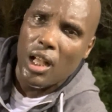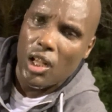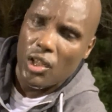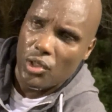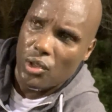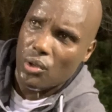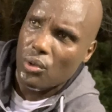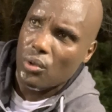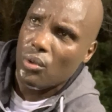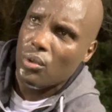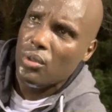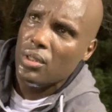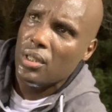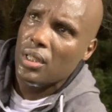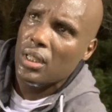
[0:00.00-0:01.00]
You're
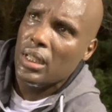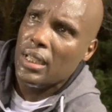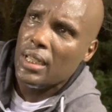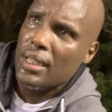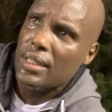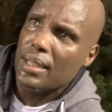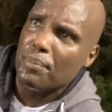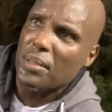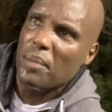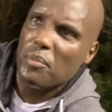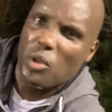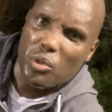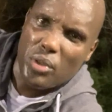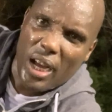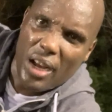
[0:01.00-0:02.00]
sometimes
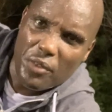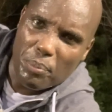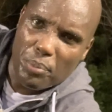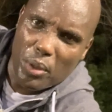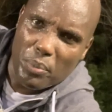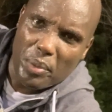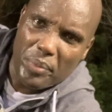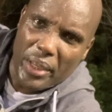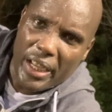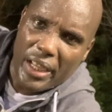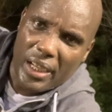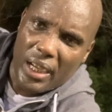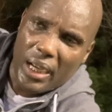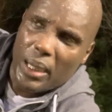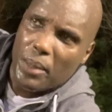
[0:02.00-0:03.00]
going to have a problem like
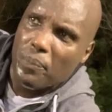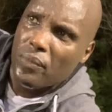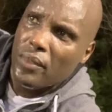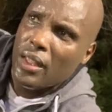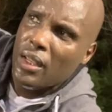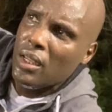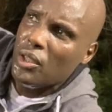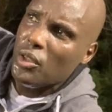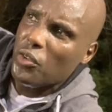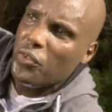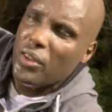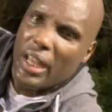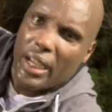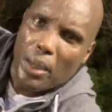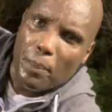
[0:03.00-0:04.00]
you
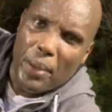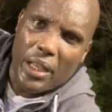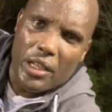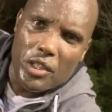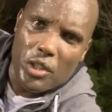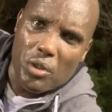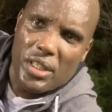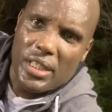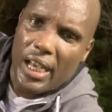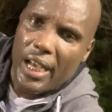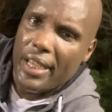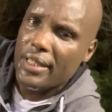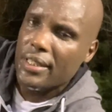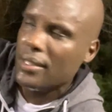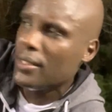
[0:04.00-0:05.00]
feel like a pain in your side.